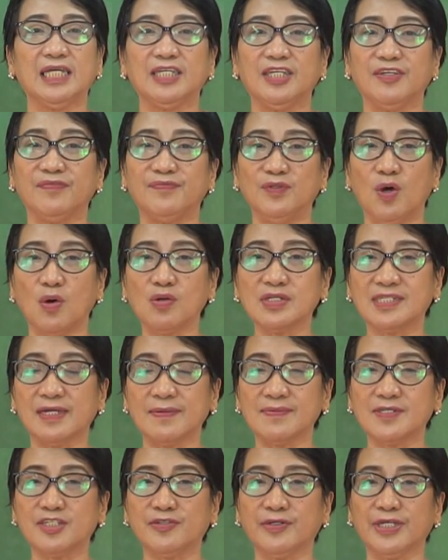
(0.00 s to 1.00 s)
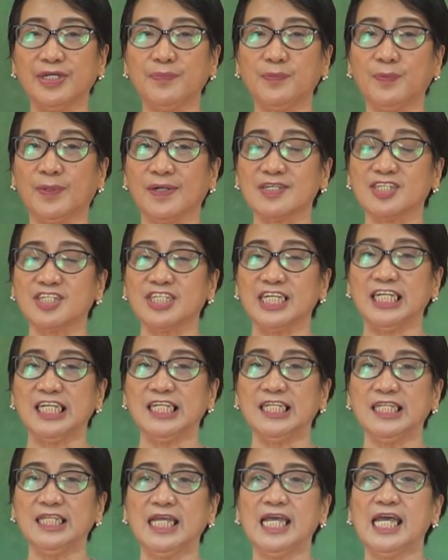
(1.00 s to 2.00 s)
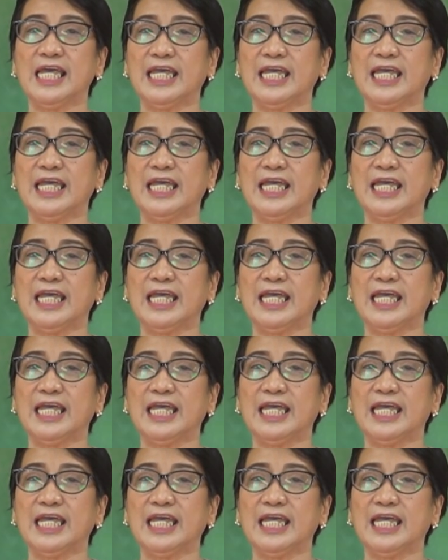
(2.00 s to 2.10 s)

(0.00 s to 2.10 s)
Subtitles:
If no subscript were seen,